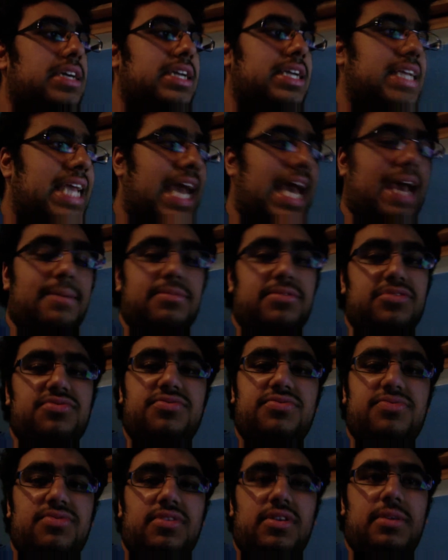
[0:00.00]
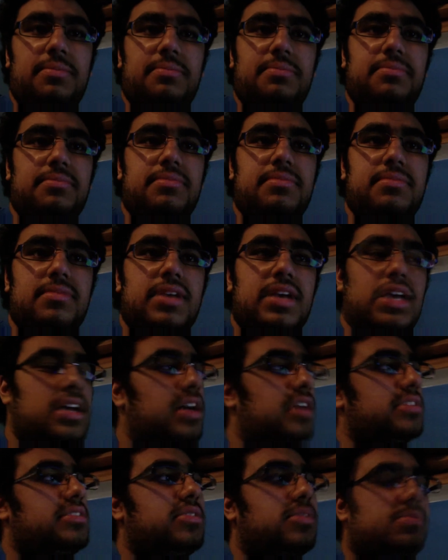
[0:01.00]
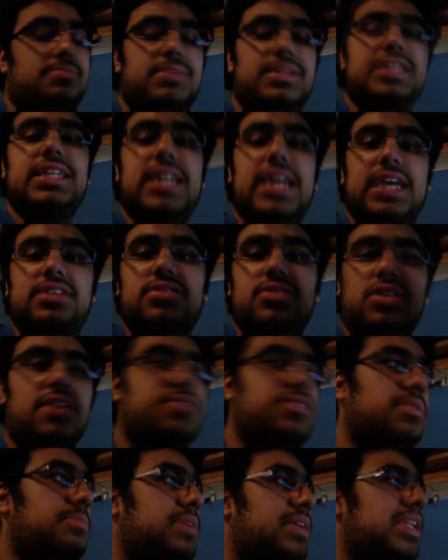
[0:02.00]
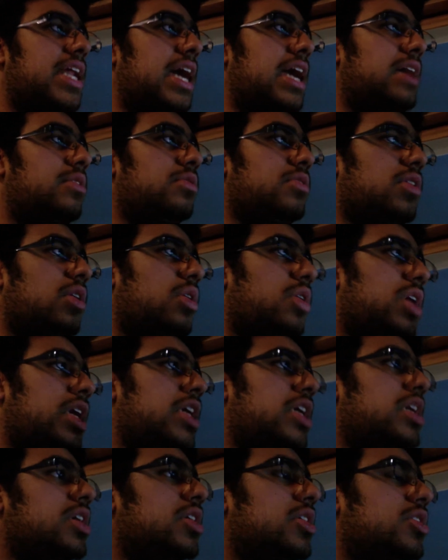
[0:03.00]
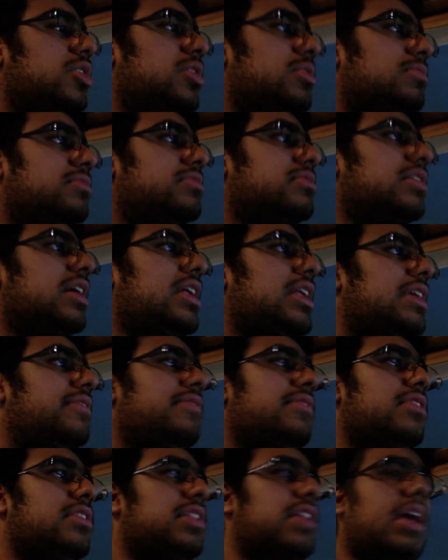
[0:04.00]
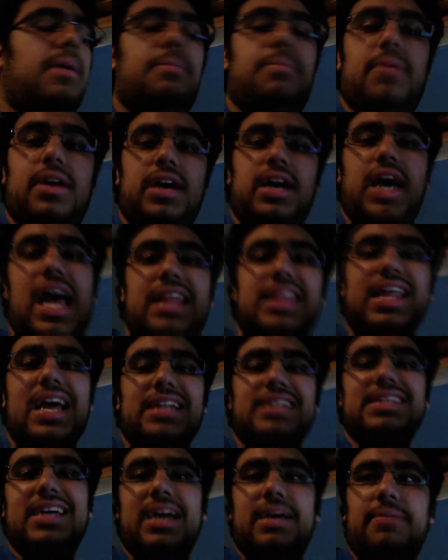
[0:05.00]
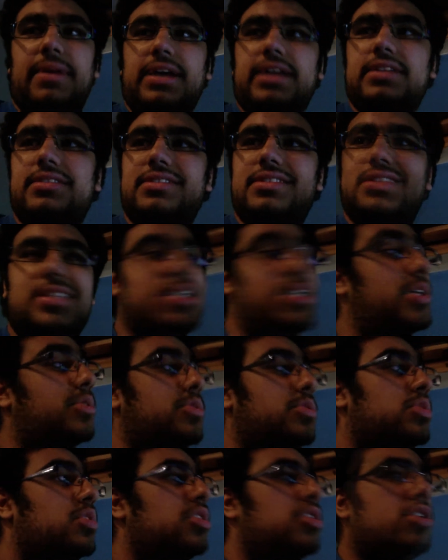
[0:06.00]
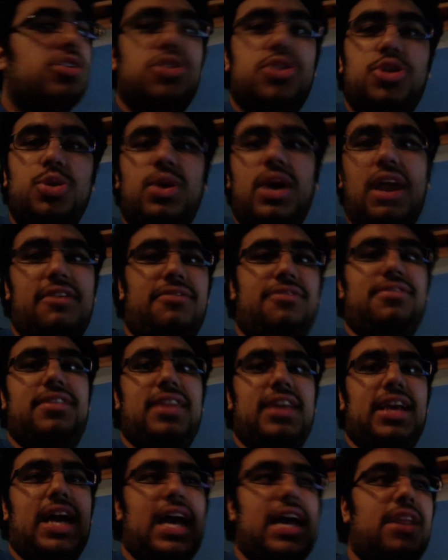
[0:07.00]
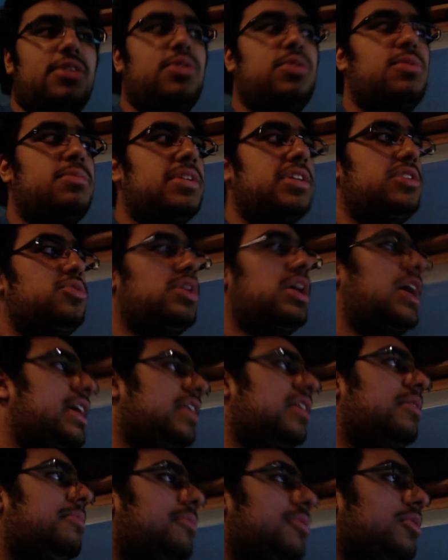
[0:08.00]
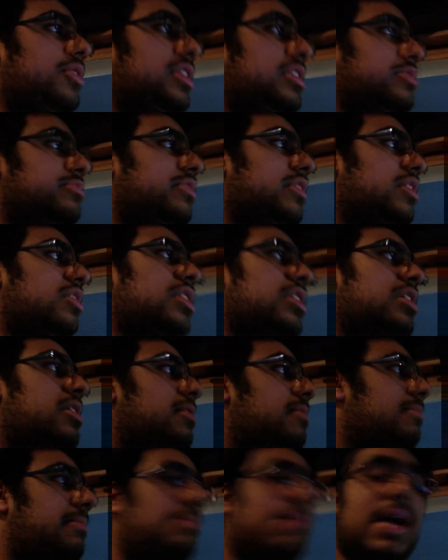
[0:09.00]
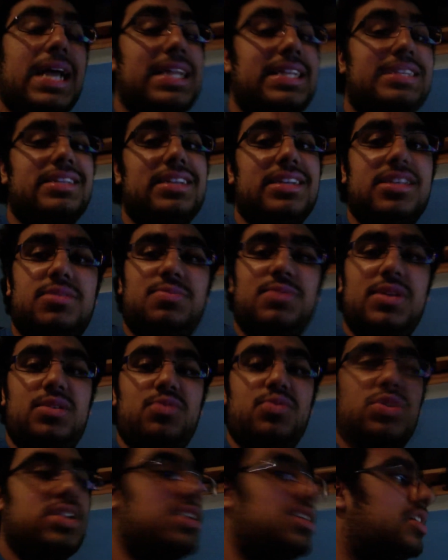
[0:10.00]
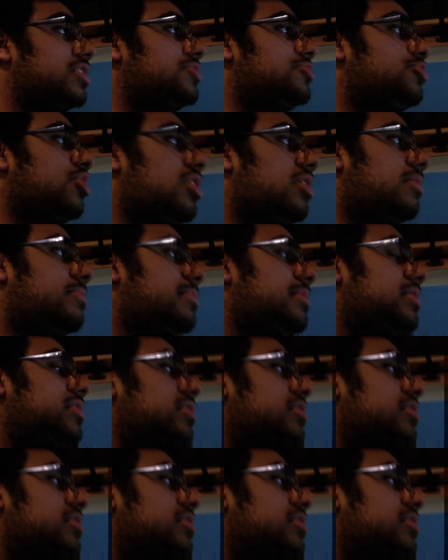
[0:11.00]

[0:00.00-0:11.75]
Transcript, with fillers: it caps from until midnight so after midnight it will go normal so I'll leave it on there but at that time I can still do everything I normally do I can upload as well my internet speed will not drop.